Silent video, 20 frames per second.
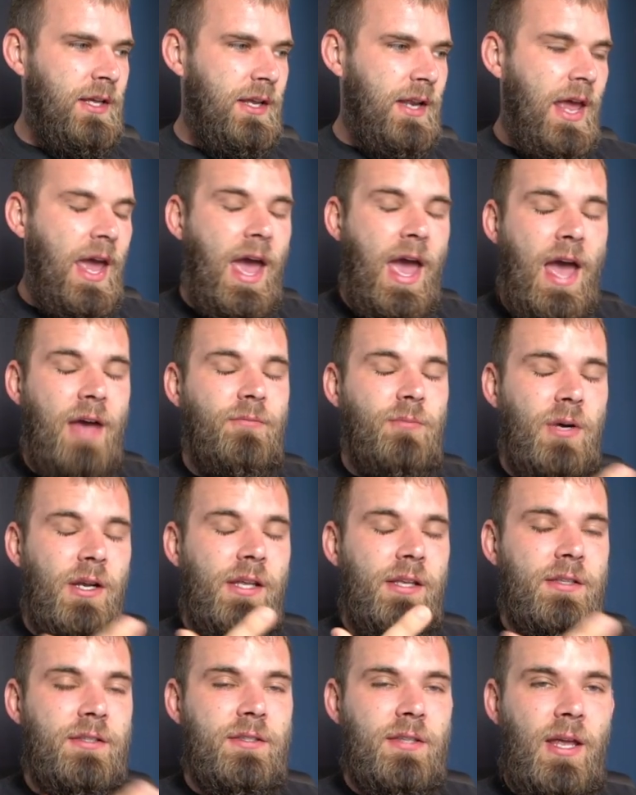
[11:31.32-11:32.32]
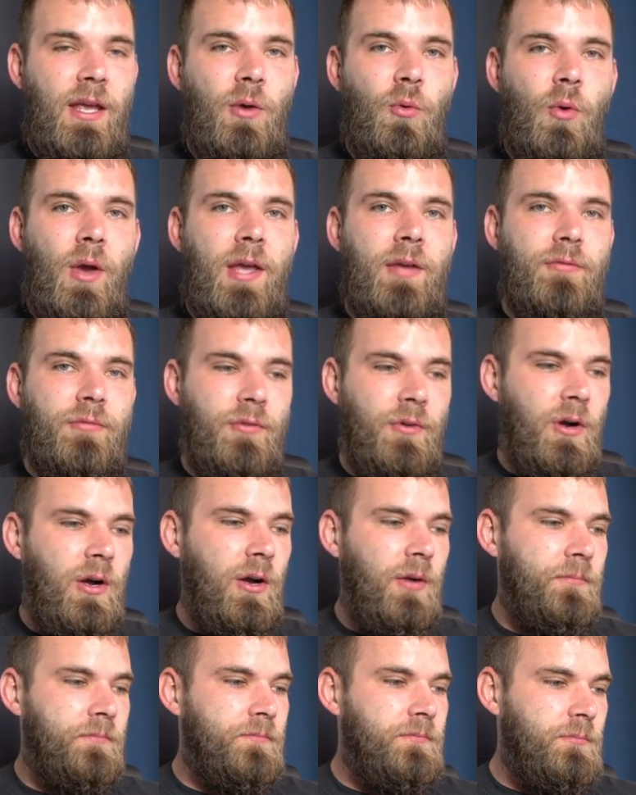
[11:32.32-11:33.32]
have money and stay away
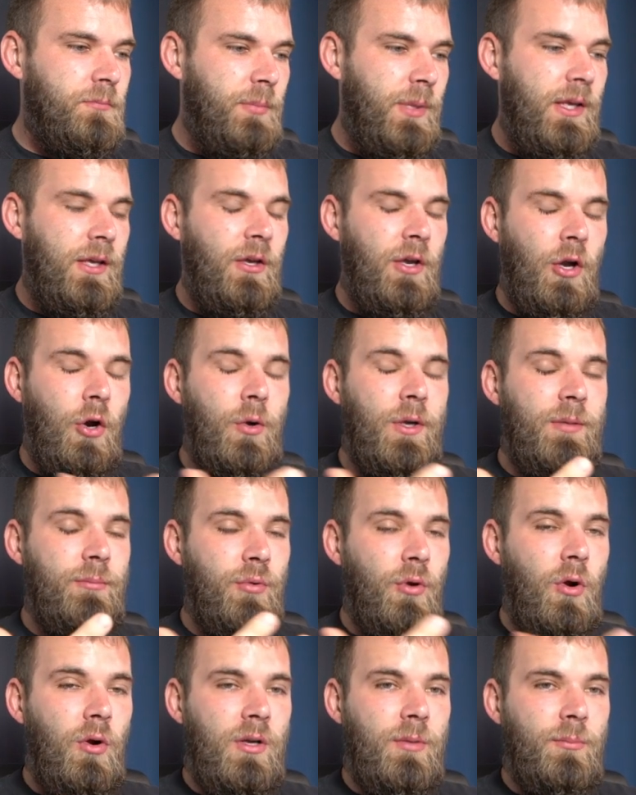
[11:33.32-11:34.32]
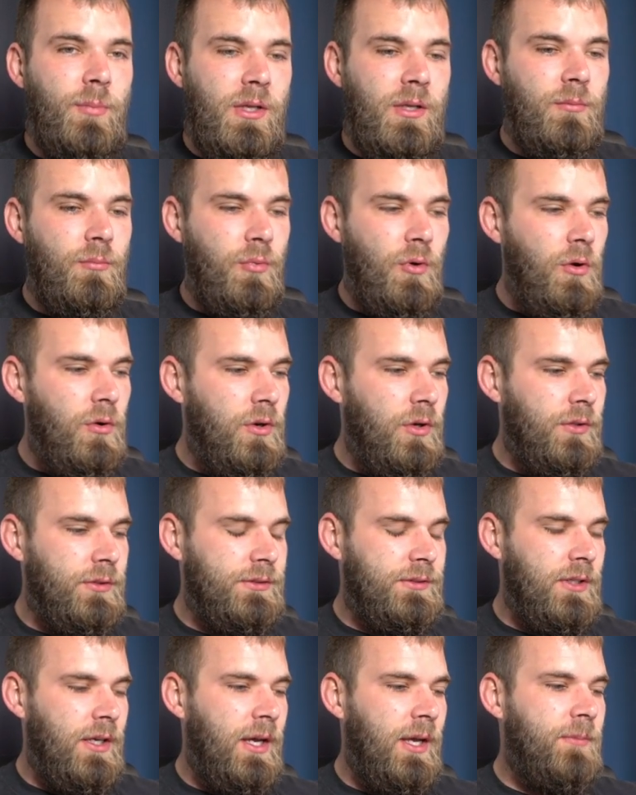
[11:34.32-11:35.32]
from going broke and being broke all
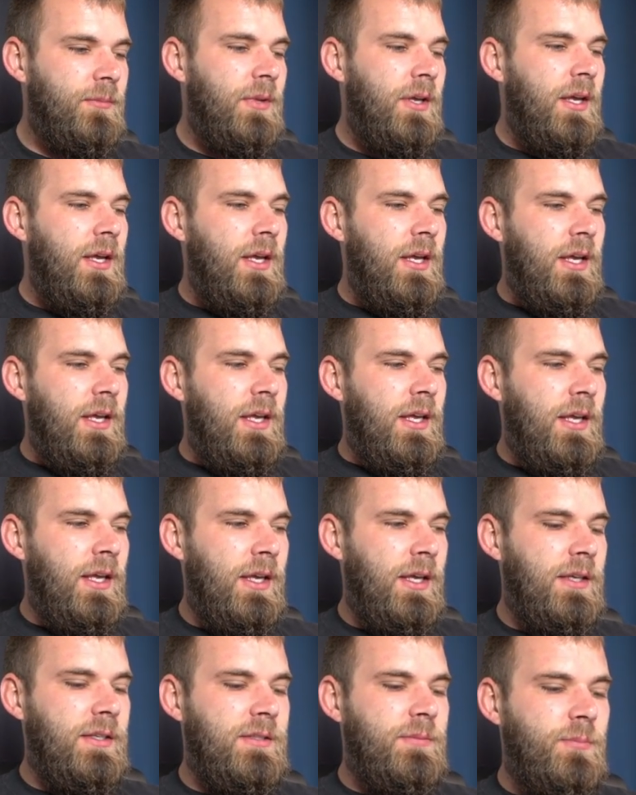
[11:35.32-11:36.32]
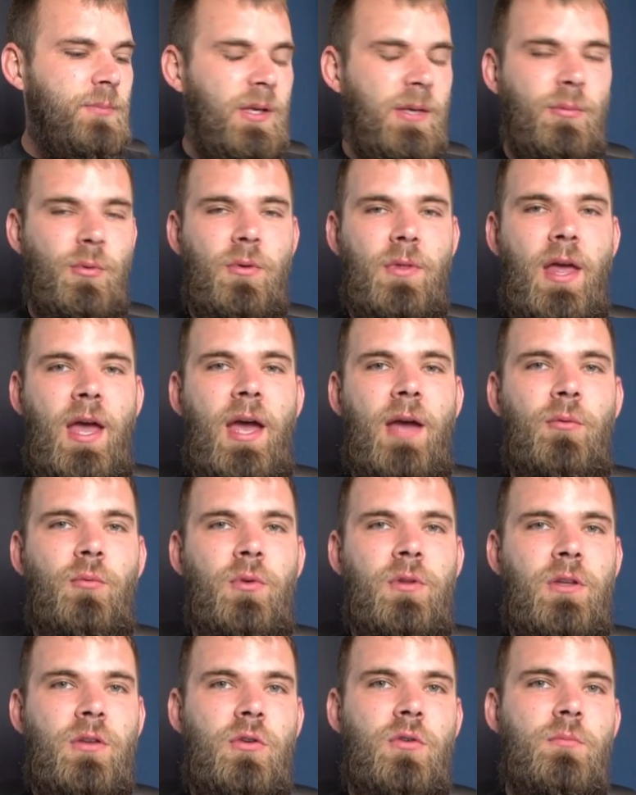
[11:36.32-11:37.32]
the time, is people that
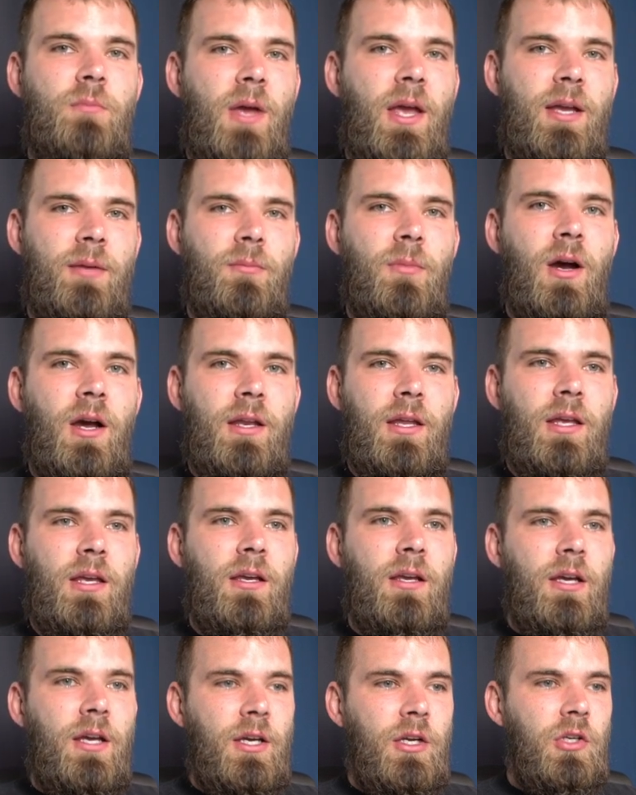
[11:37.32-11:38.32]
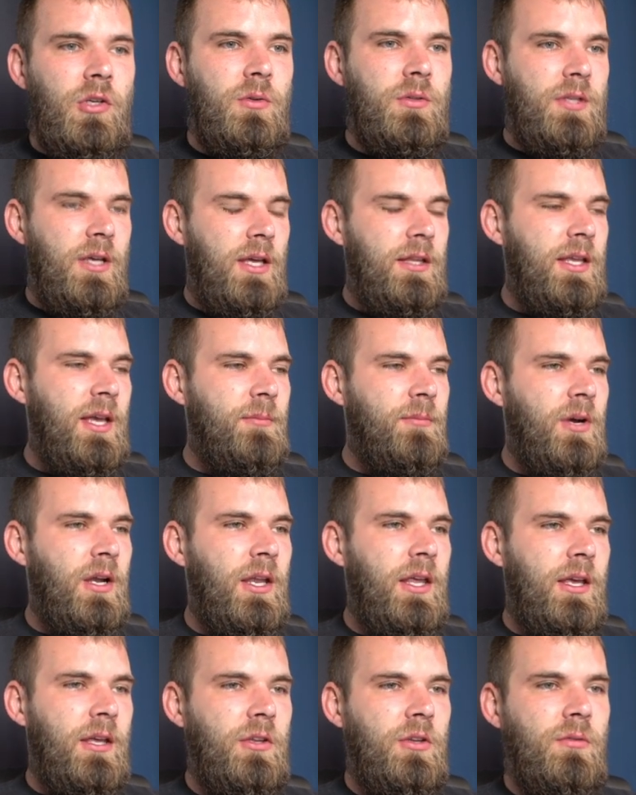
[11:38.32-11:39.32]
when you make money, you take that
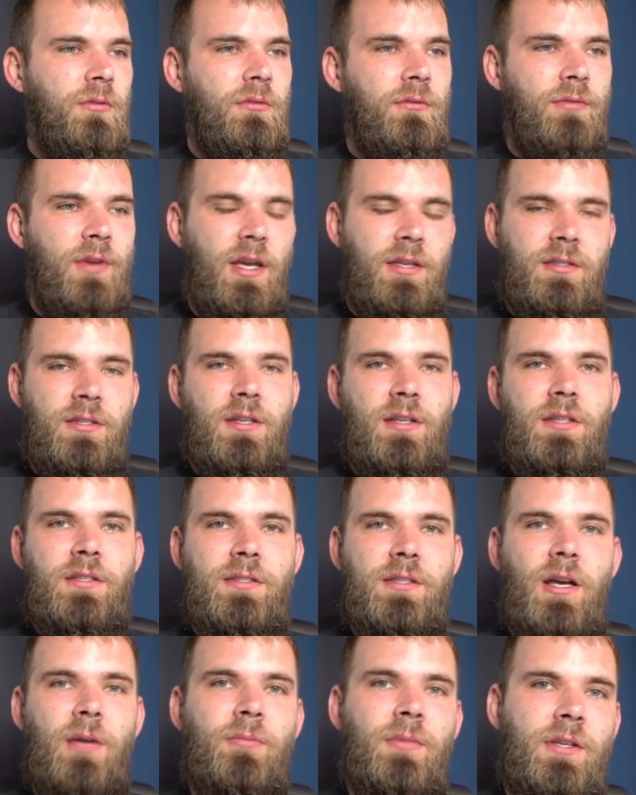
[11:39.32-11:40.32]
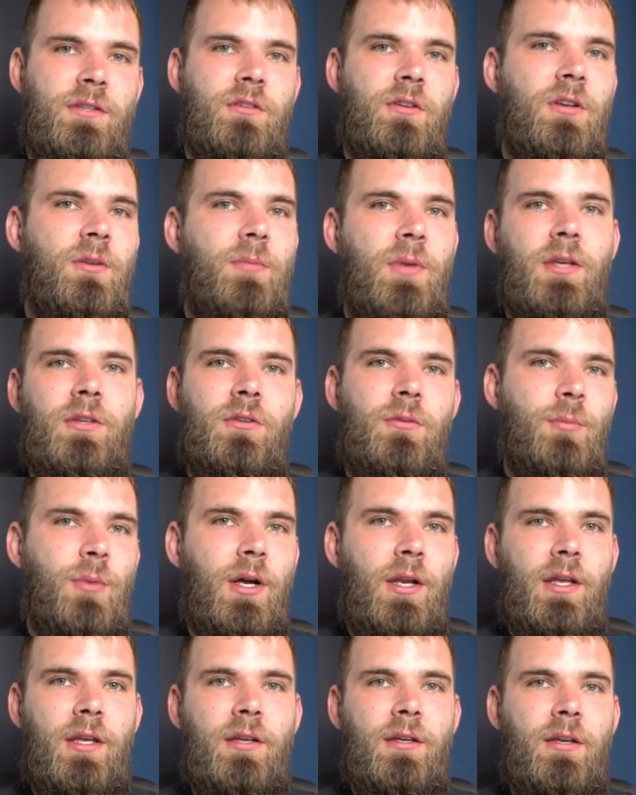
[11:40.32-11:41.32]
money and you invest it in something that's going to make you
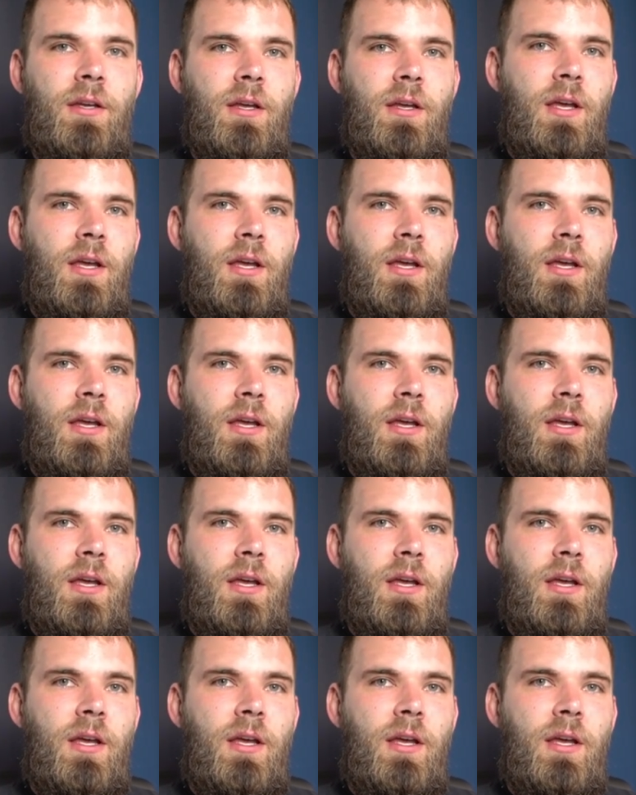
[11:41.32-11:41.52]
money.